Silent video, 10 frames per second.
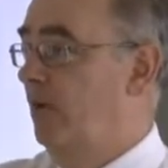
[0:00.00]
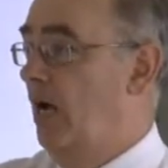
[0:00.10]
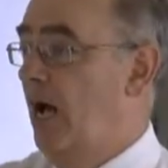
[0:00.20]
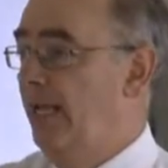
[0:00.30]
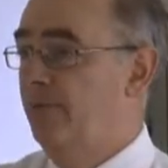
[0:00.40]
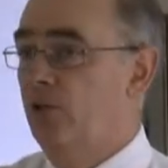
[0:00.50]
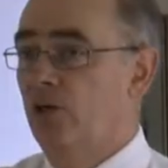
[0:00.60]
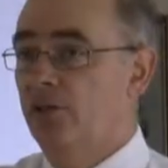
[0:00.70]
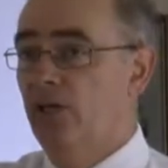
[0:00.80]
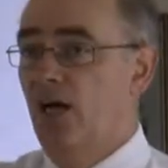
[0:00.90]
I am
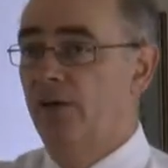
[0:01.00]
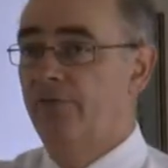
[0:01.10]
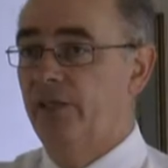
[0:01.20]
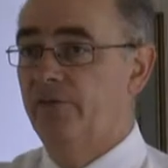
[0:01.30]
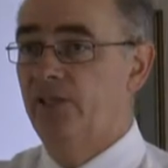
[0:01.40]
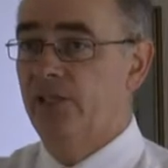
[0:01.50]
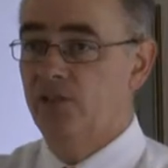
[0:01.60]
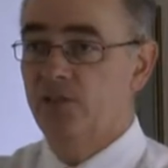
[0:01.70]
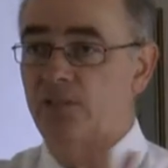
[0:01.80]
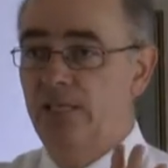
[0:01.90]
God, I forgive
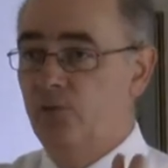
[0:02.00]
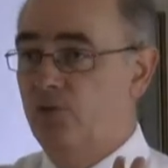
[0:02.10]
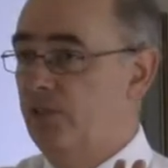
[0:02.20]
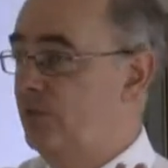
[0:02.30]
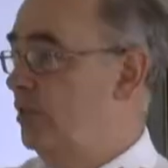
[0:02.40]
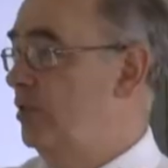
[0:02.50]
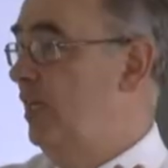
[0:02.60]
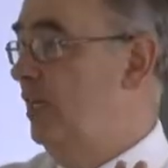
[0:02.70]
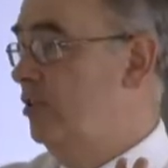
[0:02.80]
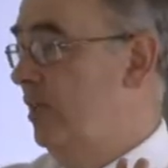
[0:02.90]
sins. That's what Jesus is
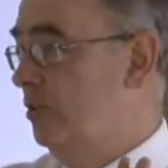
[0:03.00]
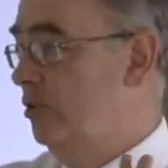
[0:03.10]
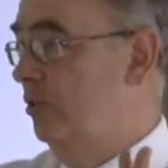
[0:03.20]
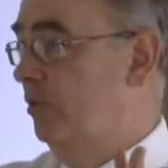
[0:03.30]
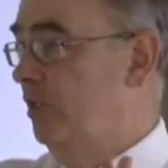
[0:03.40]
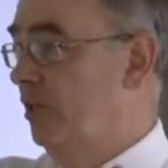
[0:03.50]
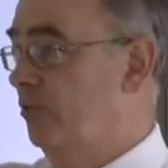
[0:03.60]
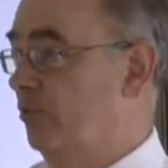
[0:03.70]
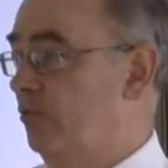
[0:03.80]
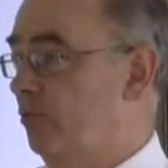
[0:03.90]
saying in chapter 2 with the guy
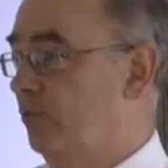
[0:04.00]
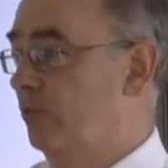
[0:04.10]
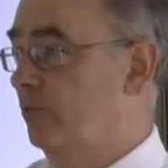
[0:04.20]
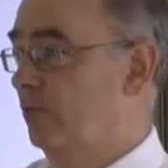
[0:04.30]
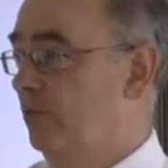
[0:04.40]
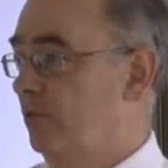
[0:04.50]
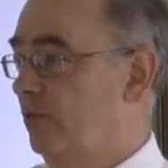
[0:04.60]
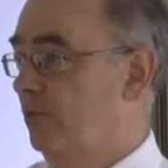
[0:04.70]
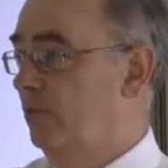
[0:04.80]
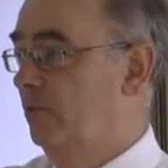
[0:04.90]
through the roof.
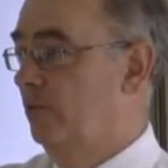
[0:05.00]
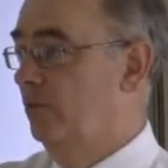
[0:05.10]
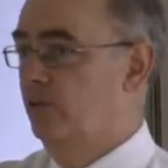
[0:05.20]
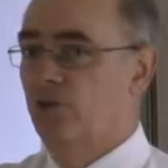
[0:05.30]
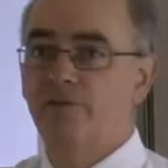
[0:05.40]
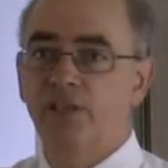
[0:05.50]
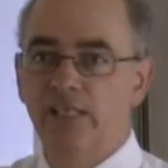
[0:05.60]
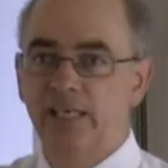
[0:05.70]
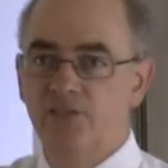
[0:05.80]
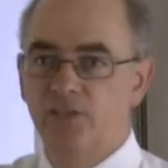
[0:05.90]
Don't often hear
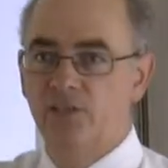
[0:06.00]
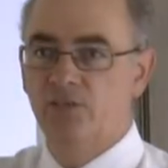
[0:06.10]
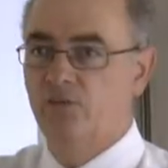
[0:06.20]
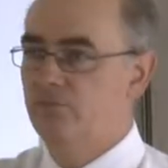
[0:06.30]
that in Sunday school.